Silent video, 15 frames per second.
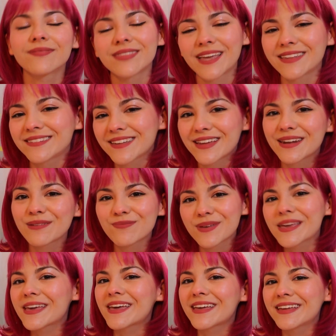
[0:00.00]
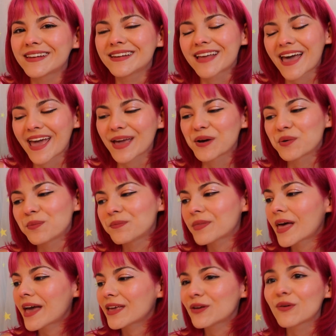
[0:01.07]
that's gonna be it. I hope
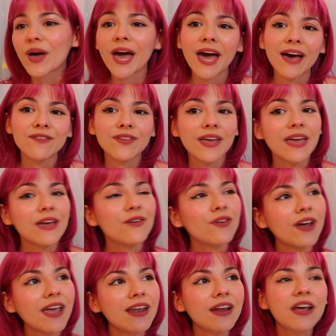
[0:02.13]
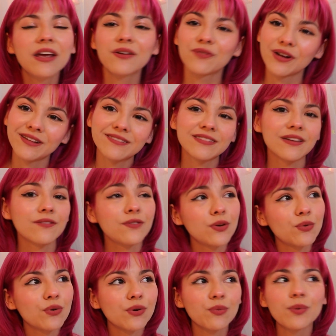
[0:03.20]
that you have a great rest of
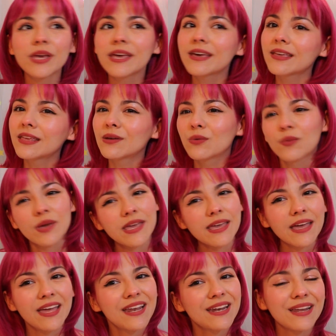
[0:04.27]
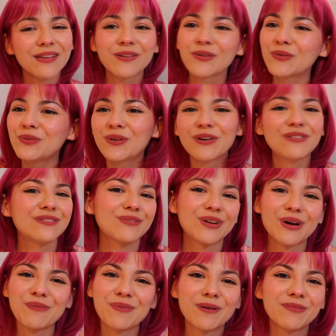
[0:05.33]
your weekend. Who knows
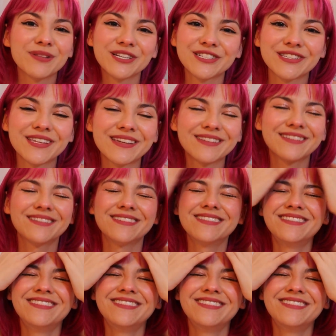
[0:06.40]
when I'll publish this.